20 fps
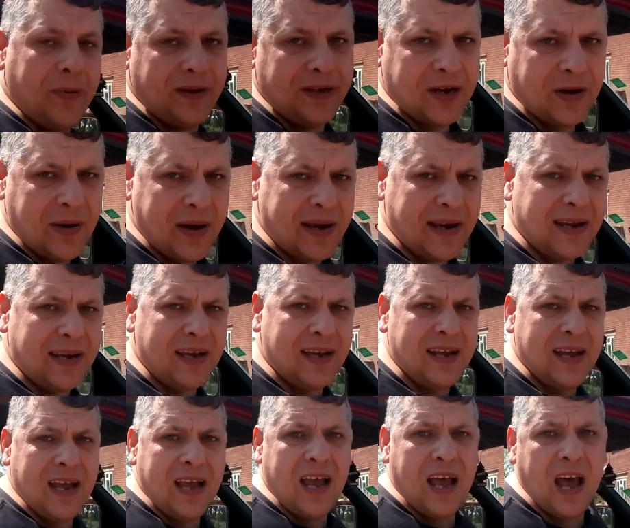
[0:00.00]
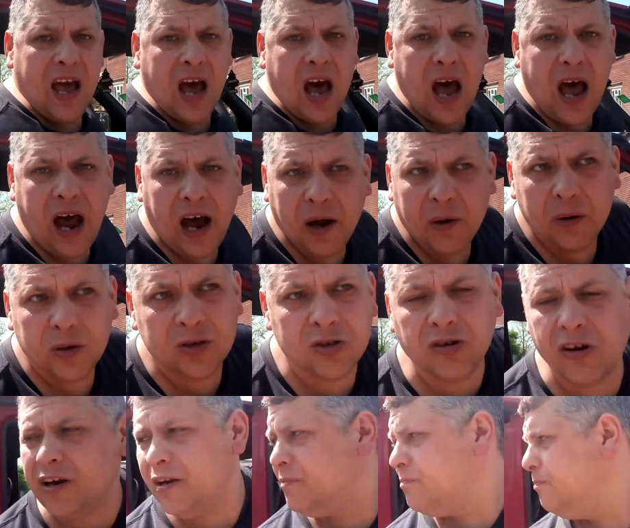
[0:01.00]
be doing. I will
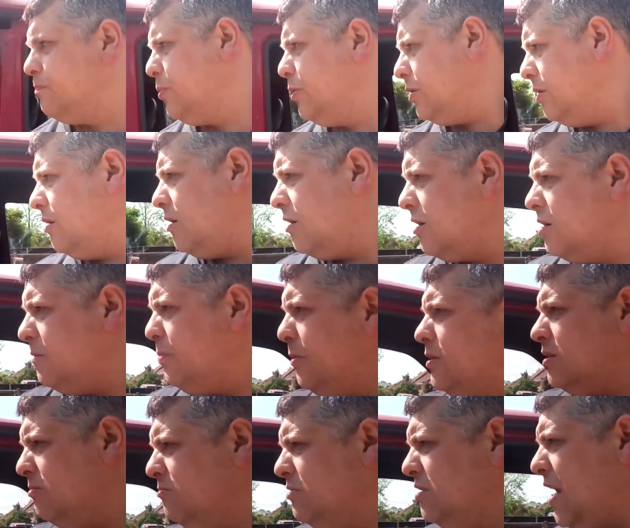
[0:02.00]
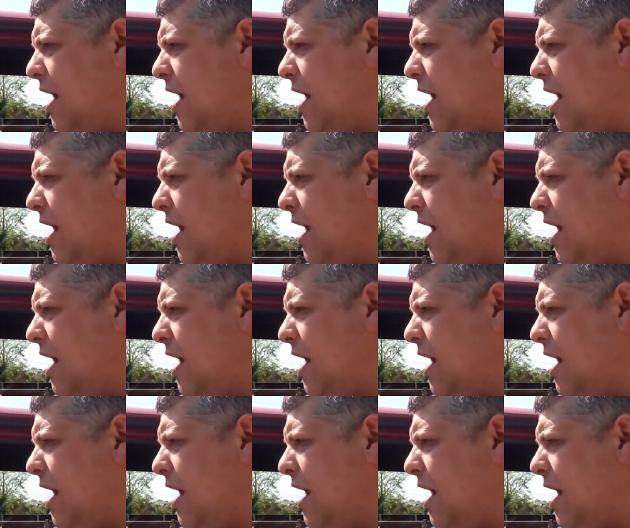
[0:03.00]
try and I'm going to put some